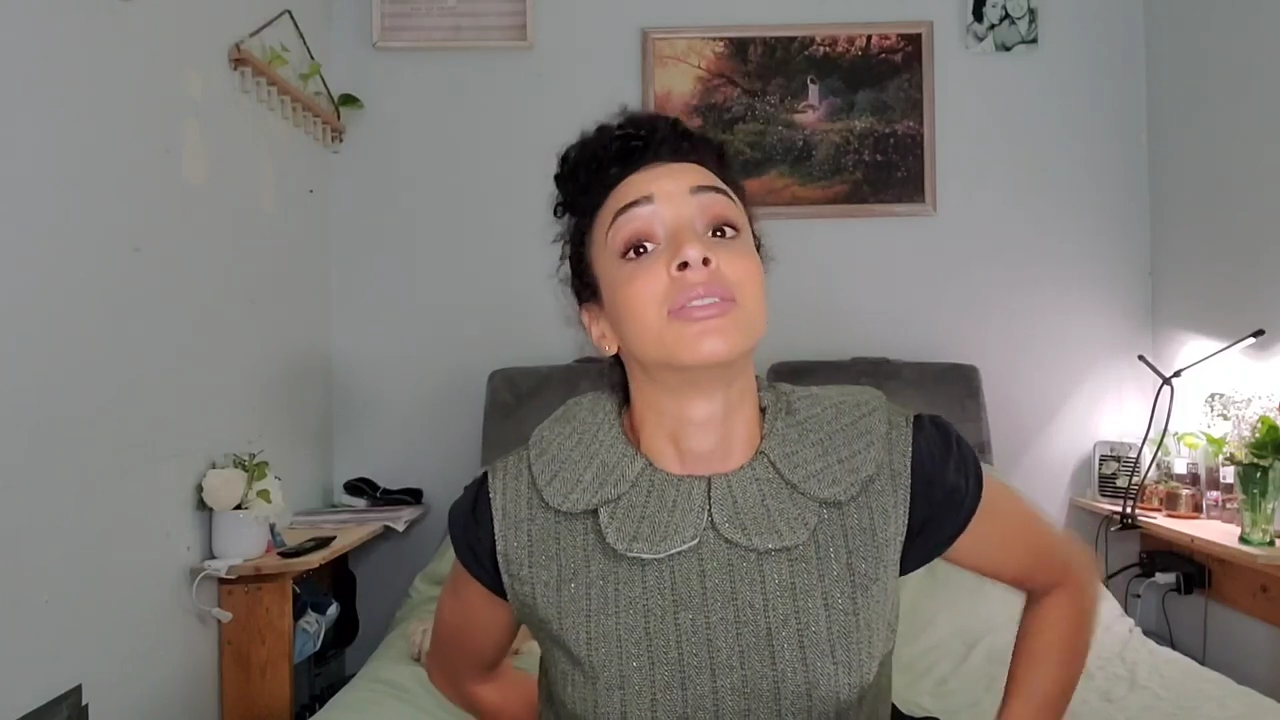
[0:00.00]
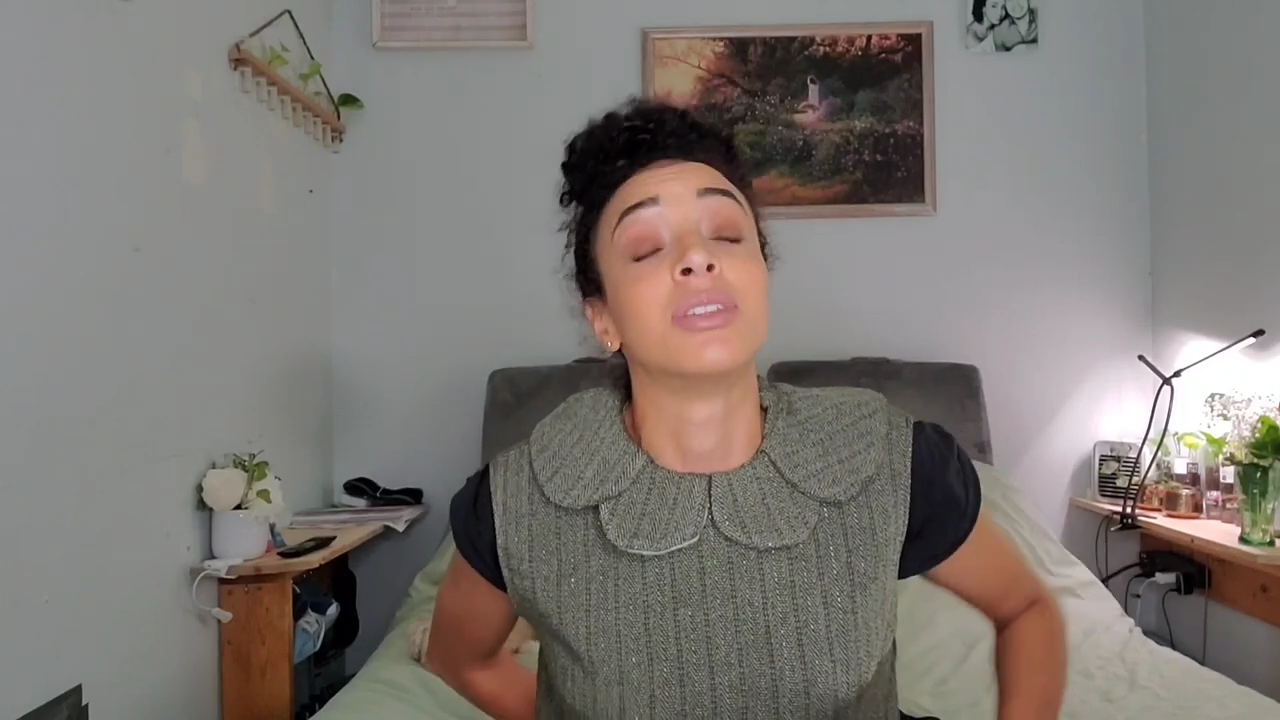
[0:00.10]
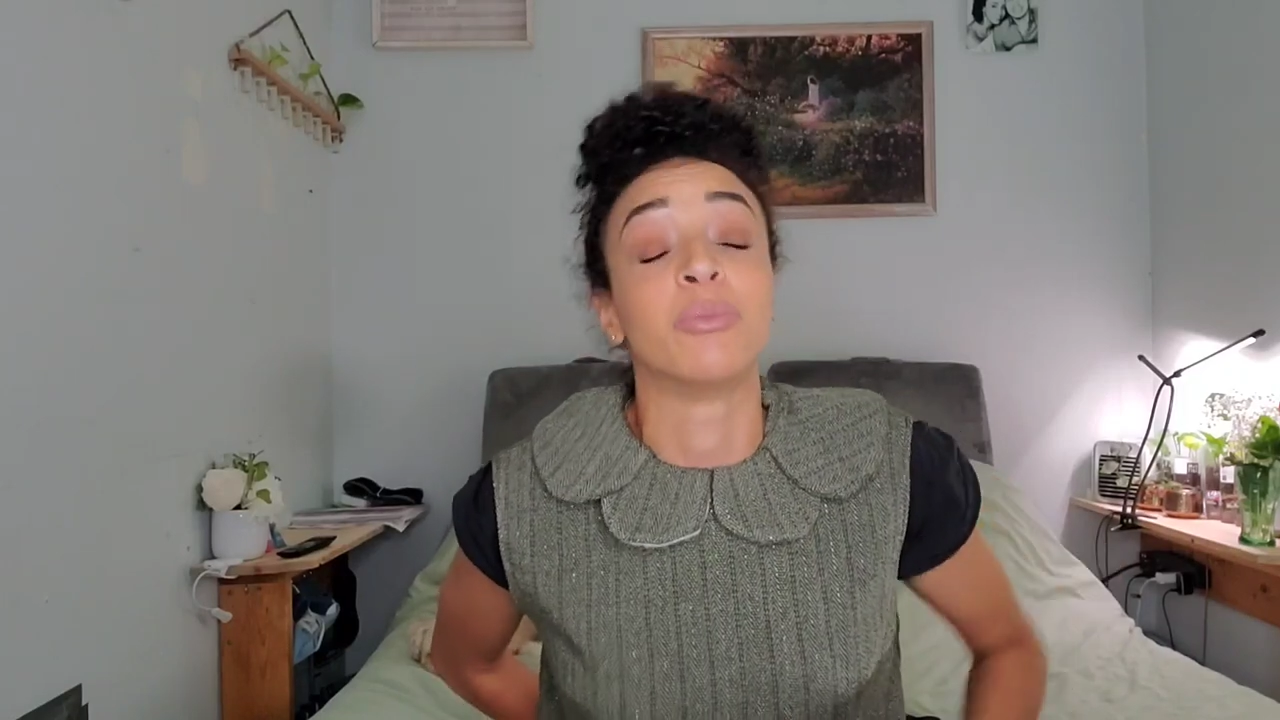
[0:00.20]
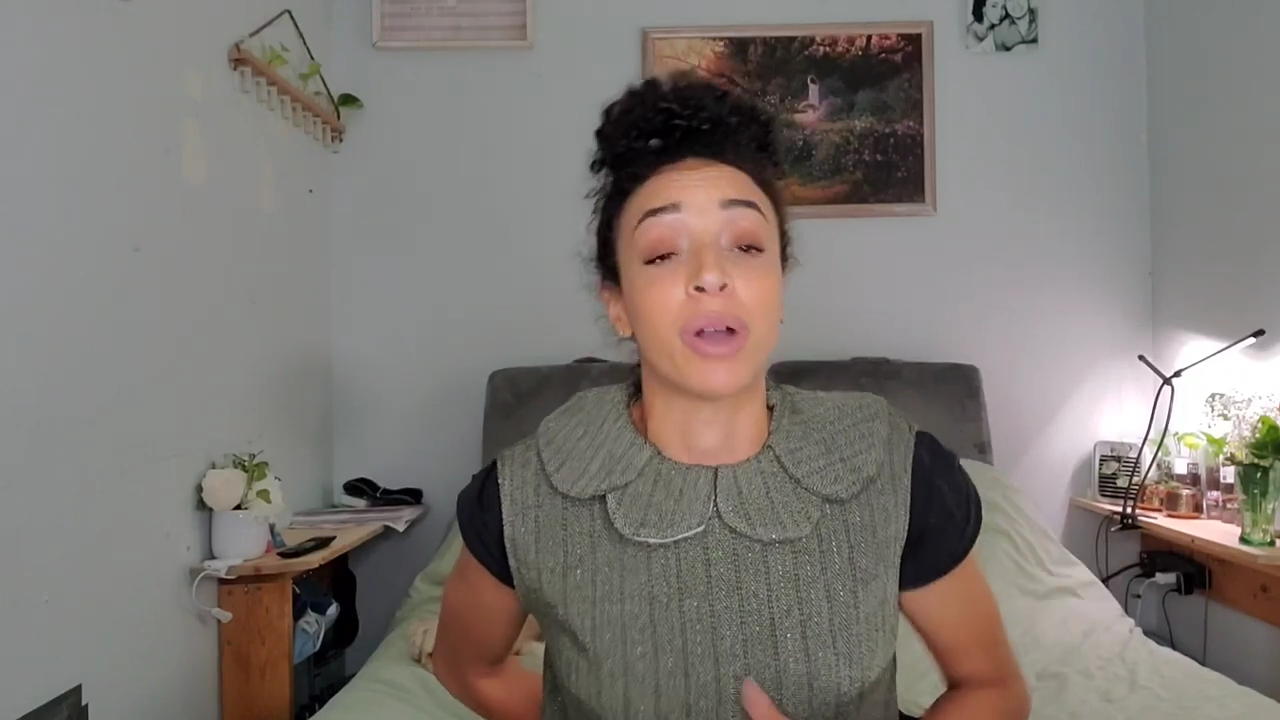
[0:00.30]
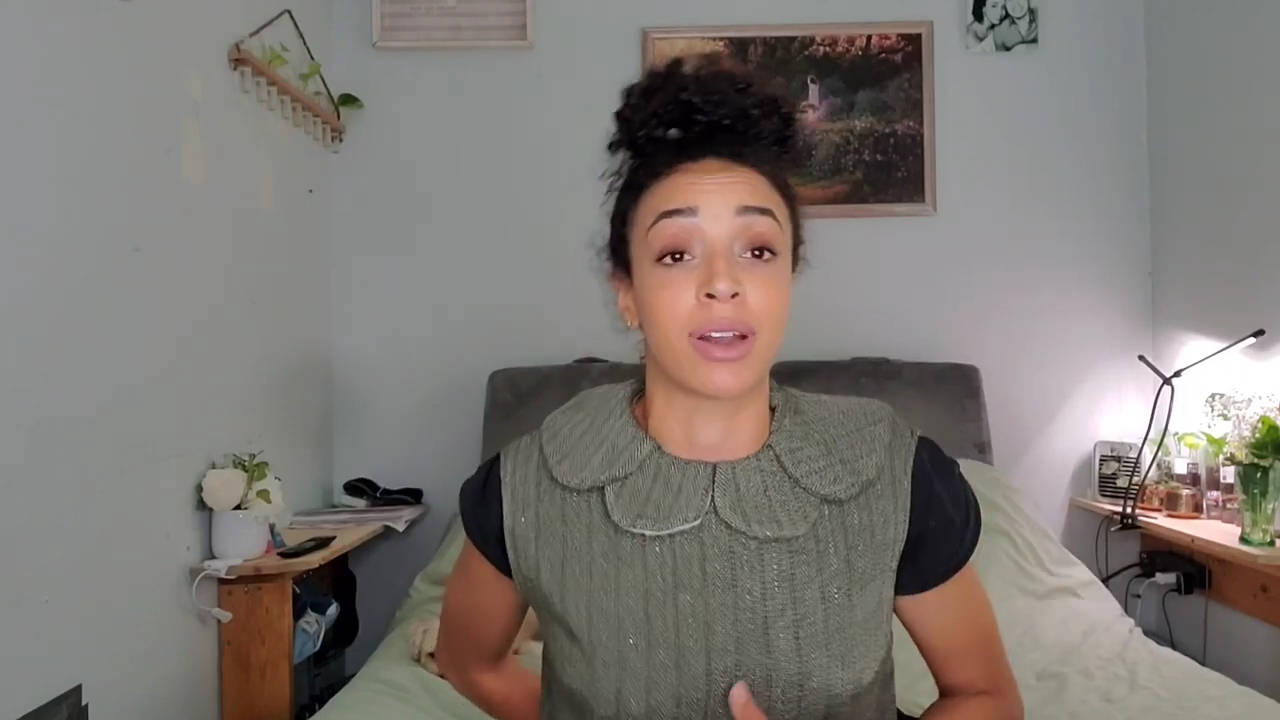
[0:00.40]
to the
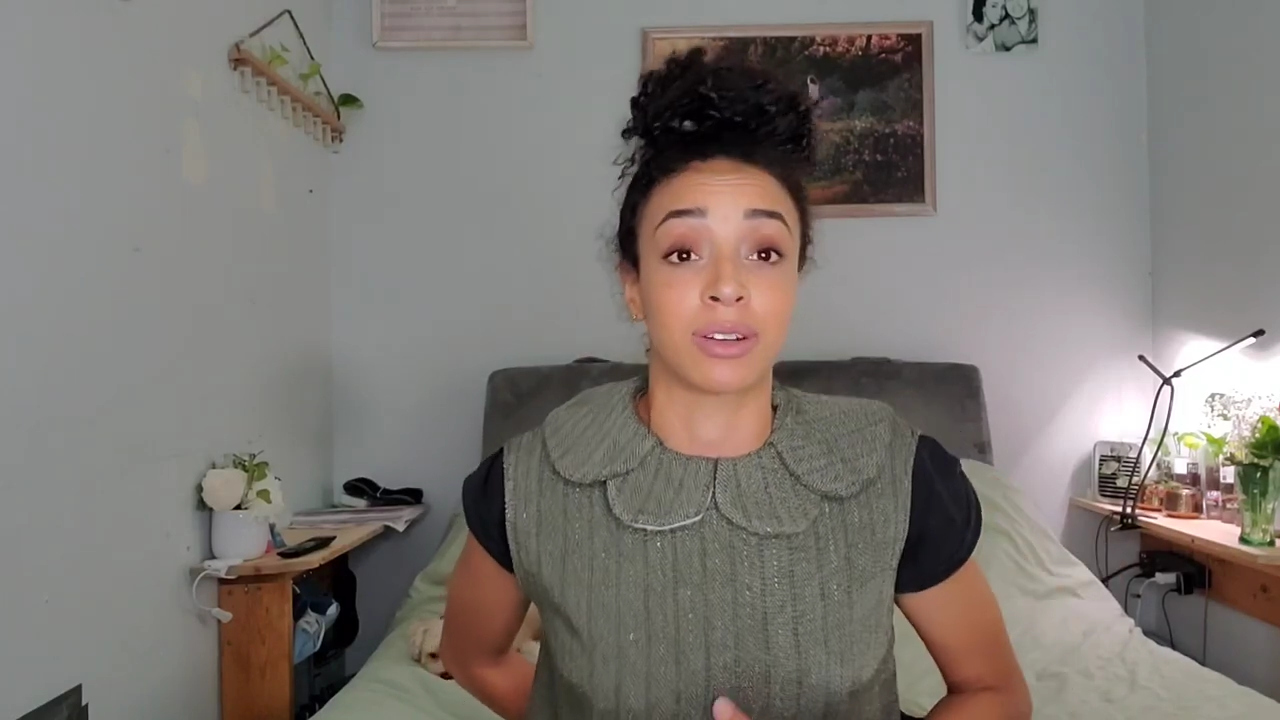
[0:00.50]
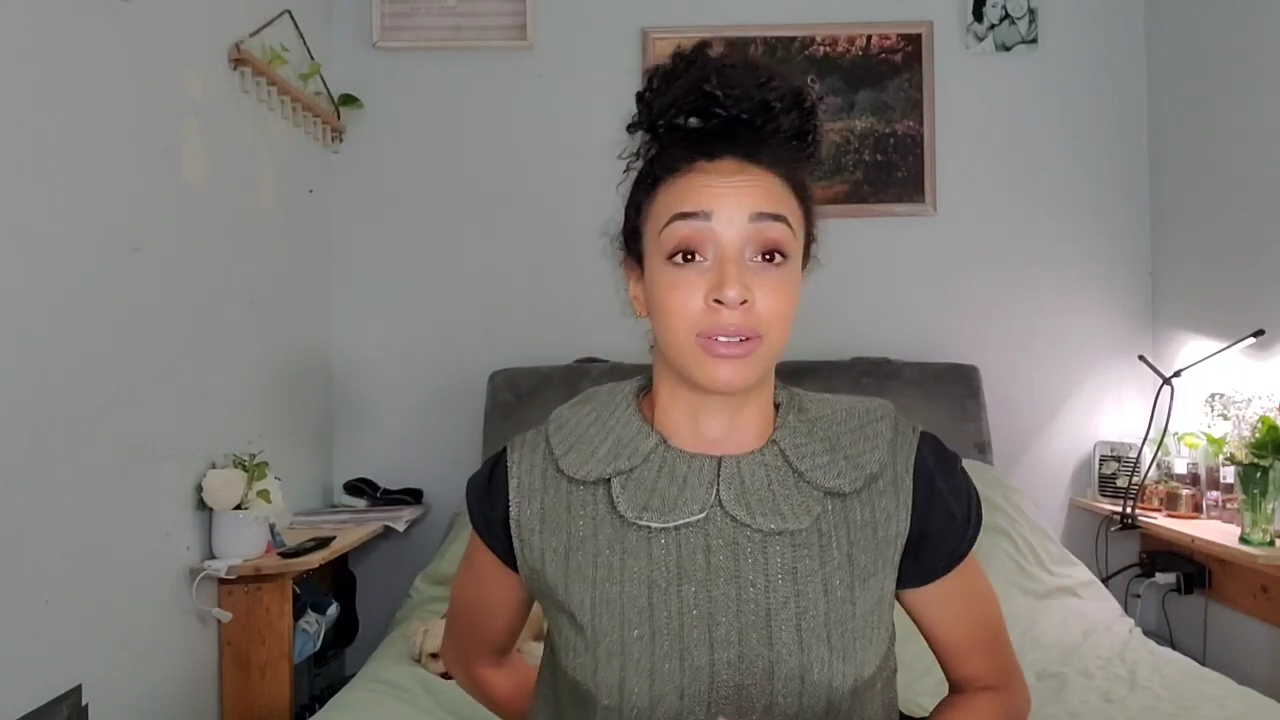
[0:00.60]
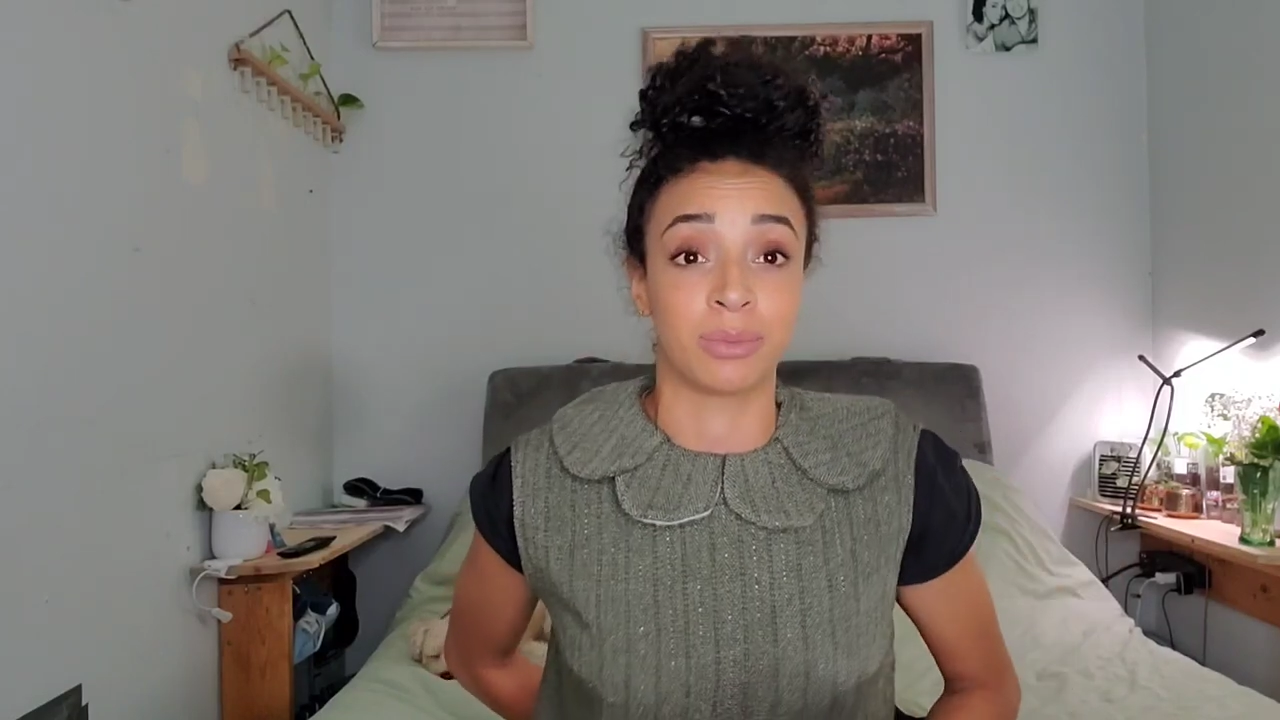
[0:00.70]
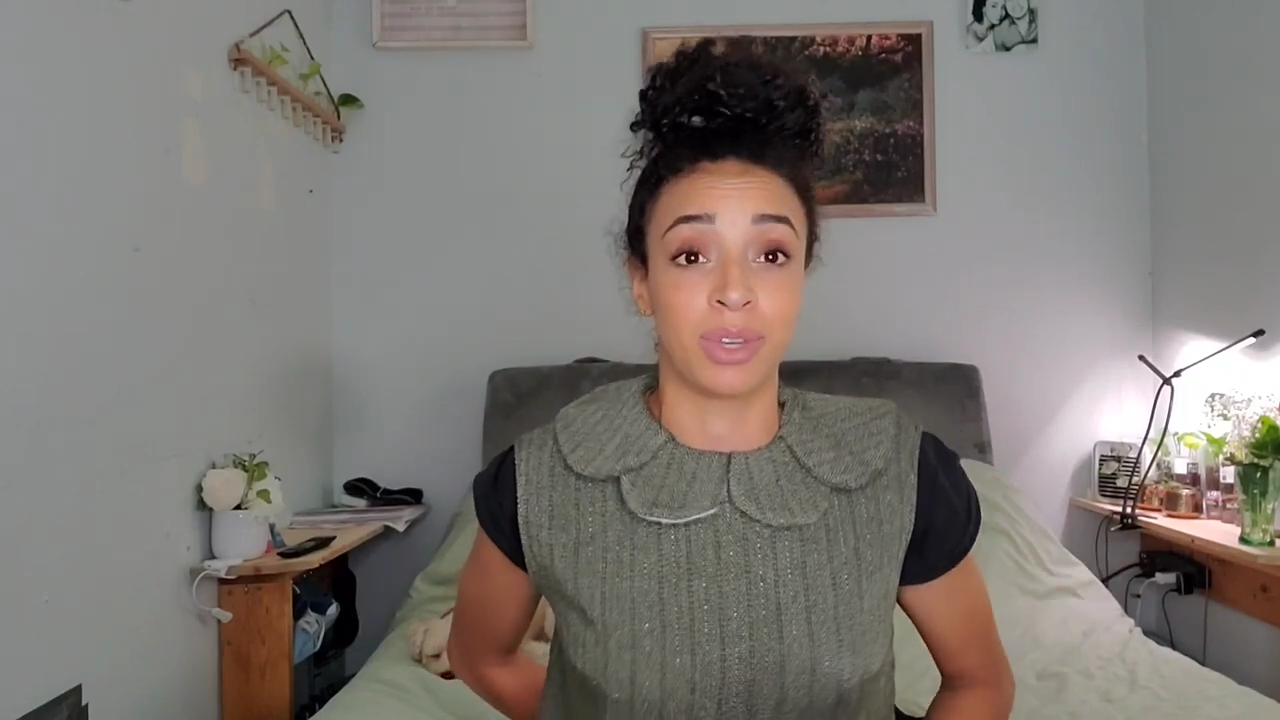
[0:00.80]
bottom